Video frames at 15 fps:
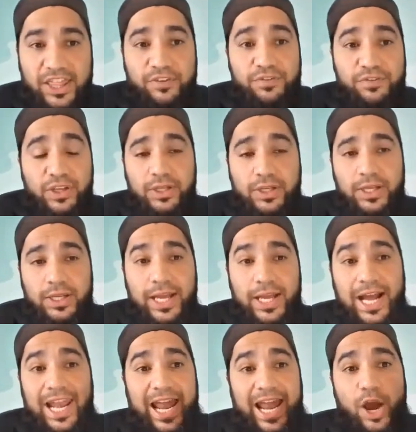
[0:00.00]
The fiqh
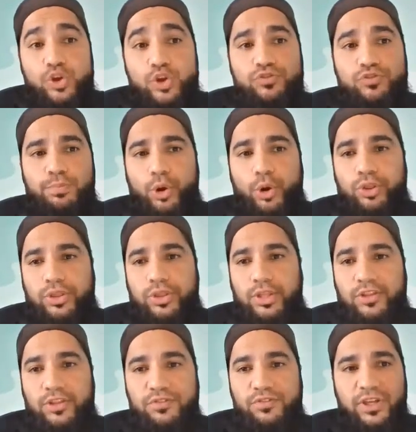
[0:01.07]
allows for both.
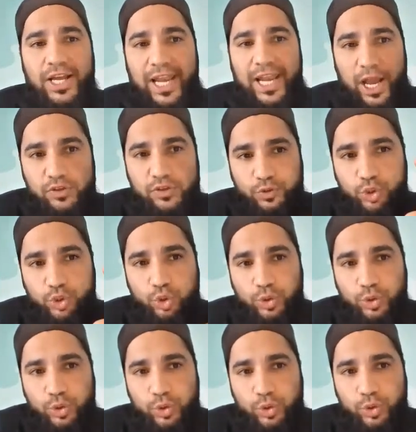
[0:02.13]
The fiqh allows for you to look
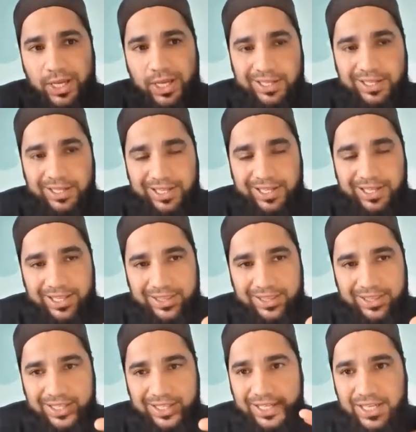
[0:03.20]
at the
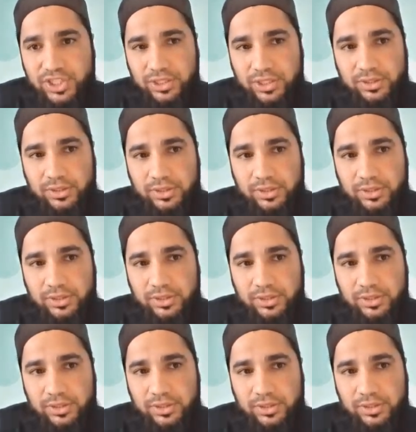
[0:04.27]
region,